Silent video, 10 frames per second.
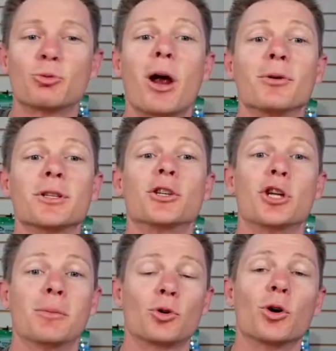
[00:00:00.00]
Robertson,
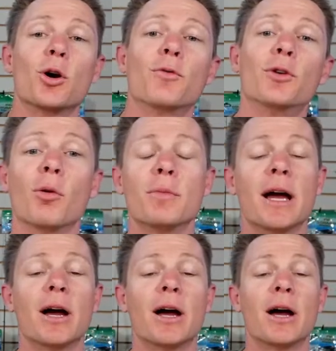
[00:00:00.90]
James Croco for
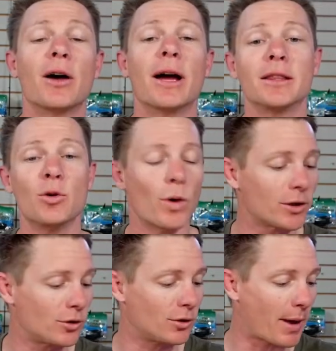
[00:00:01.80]
helping me out at the
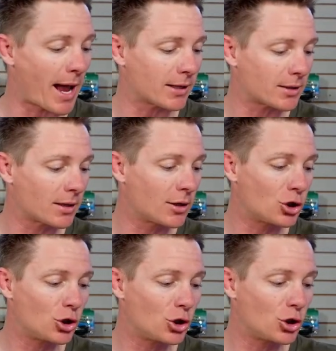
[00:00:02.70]
Western Bass
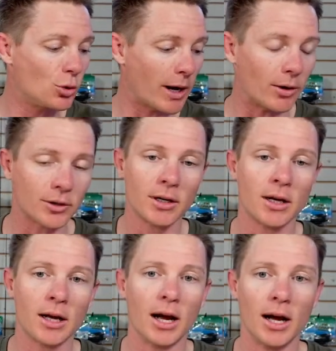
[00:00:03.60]
Shootout.
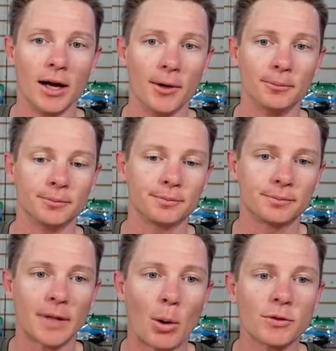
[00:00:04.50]

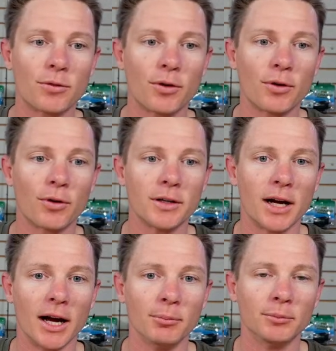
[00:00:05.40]
It was a fun
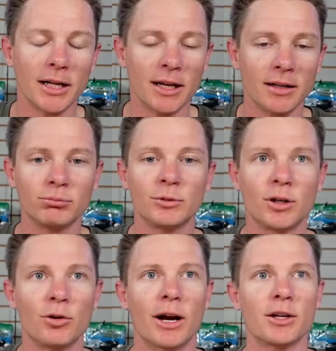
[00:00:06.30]
time. Again,
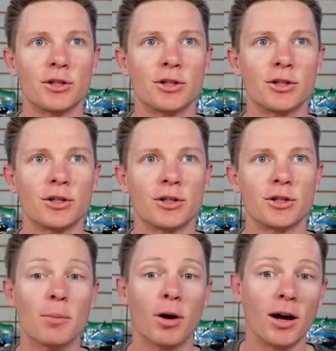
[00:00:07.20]
congrats
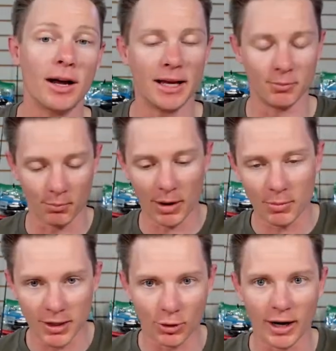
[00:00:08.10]
to Ken and
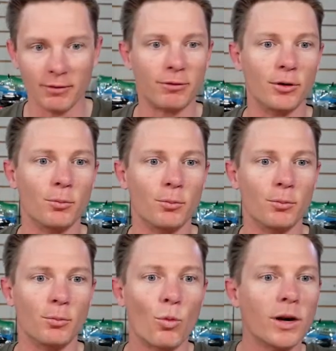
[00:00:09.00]
my buddy Brian
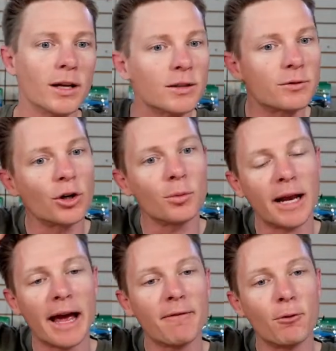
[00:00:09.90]
for winning his turn